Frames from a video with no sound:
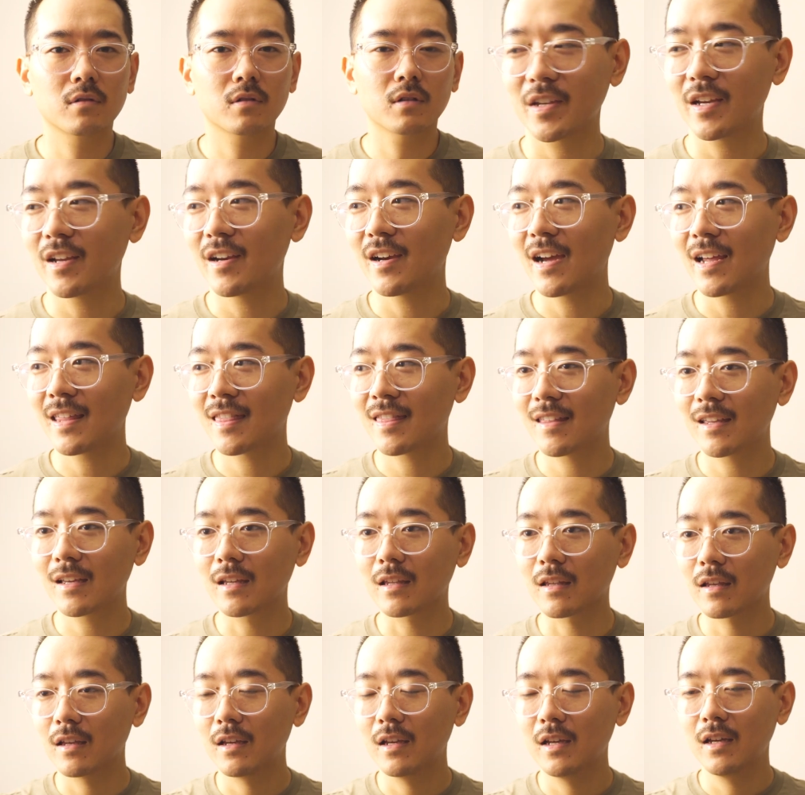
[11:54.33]
And I
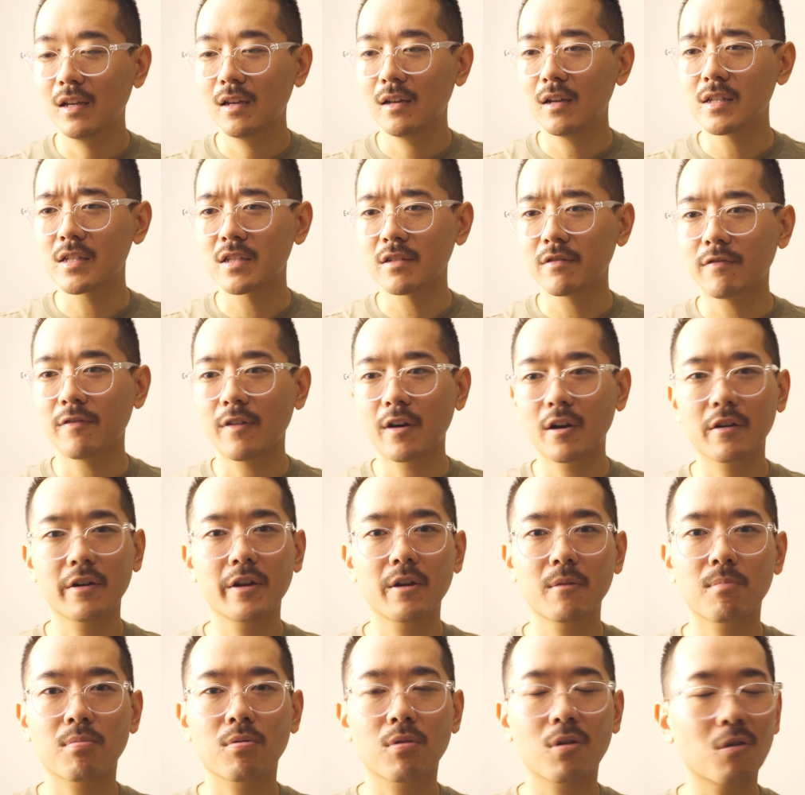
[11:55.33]
think it's a very
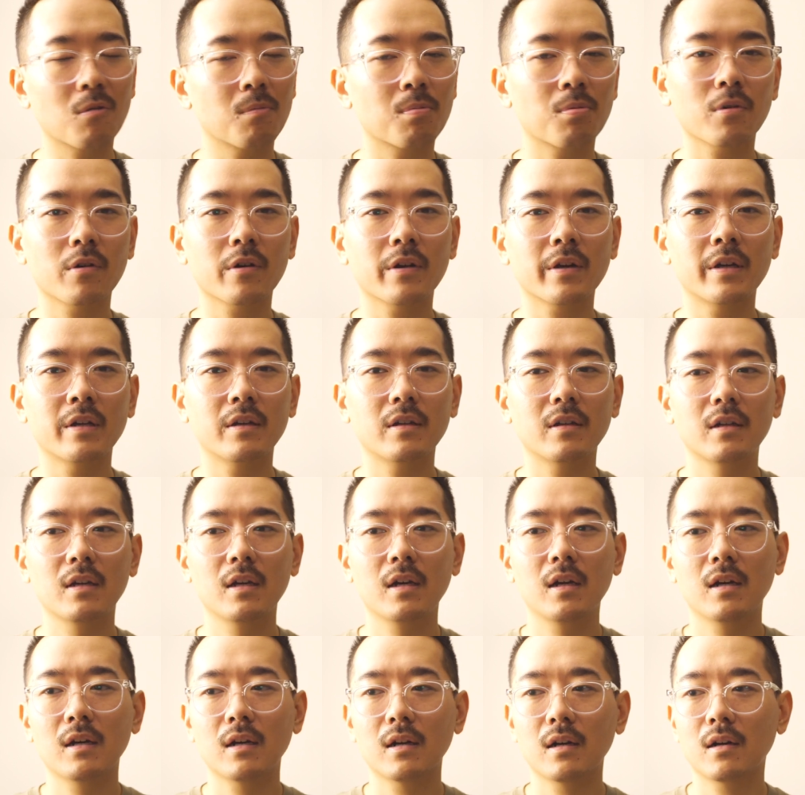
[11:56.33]
appropriate
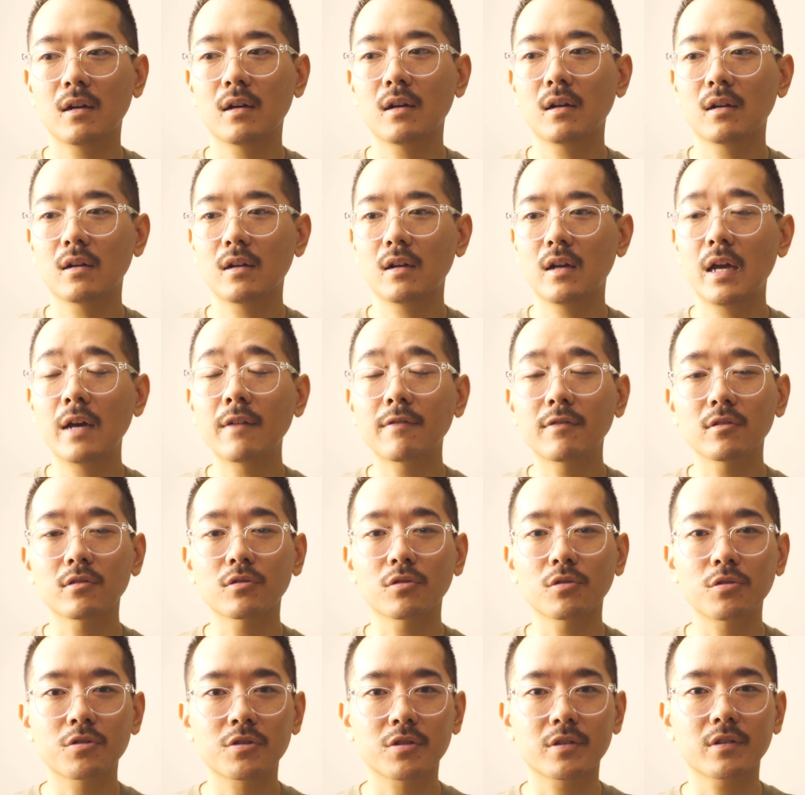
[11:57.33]

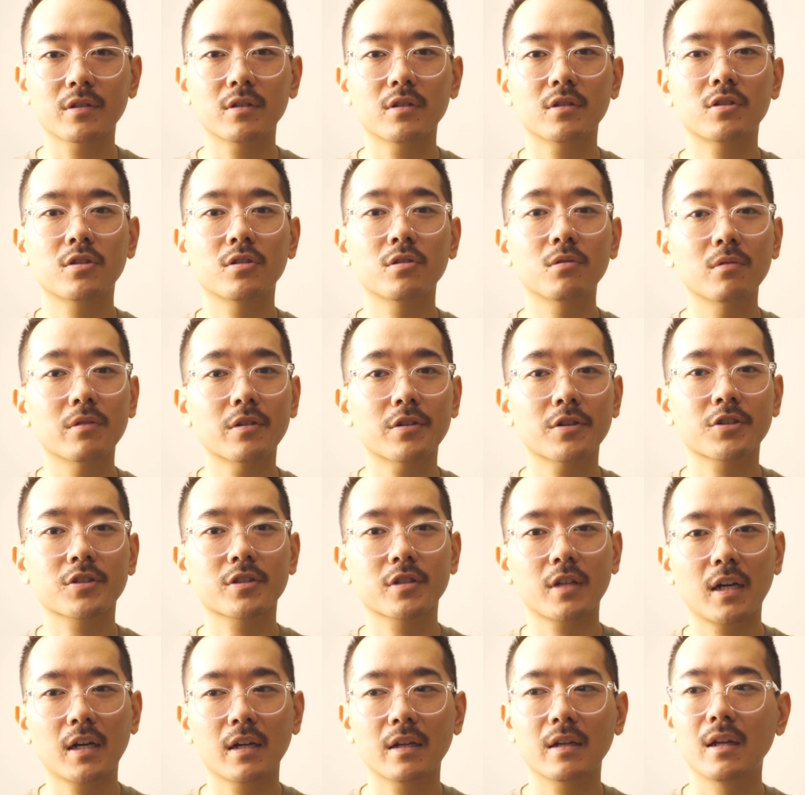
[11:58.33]
evolution to the
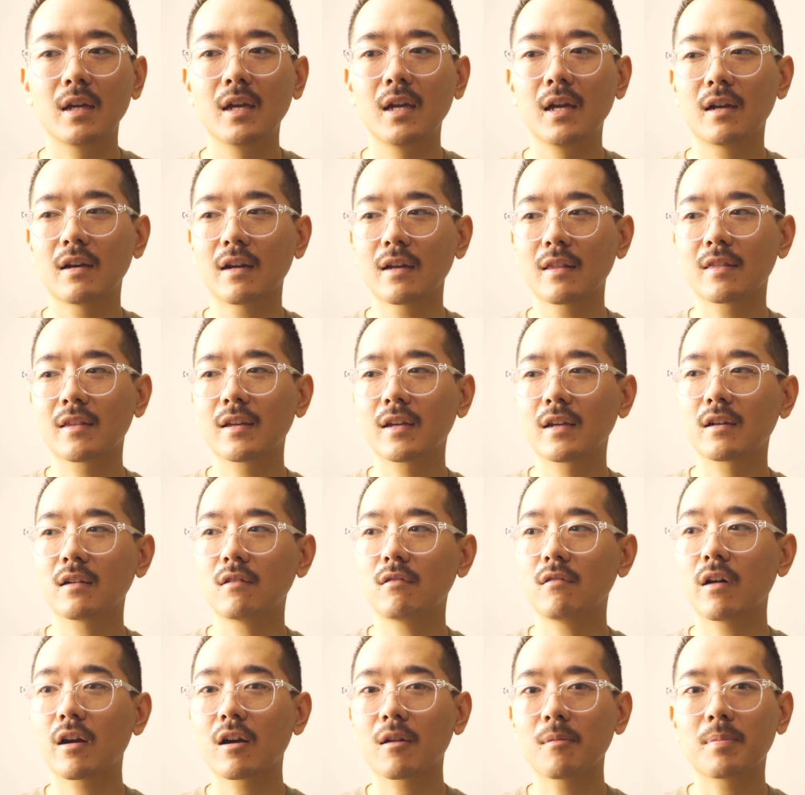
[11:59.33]
shot. And I think a
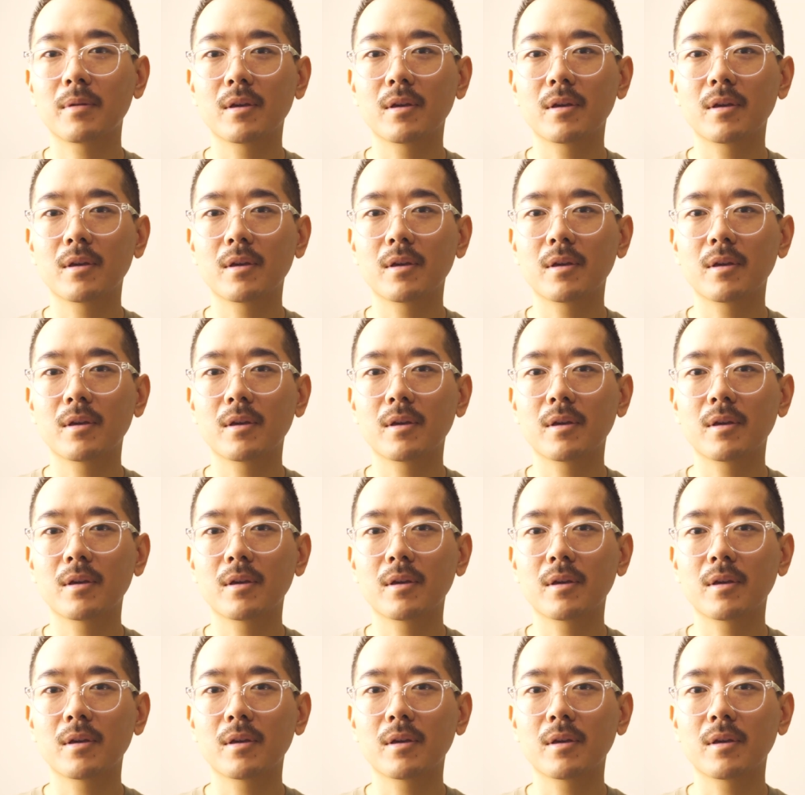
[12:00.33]
lot of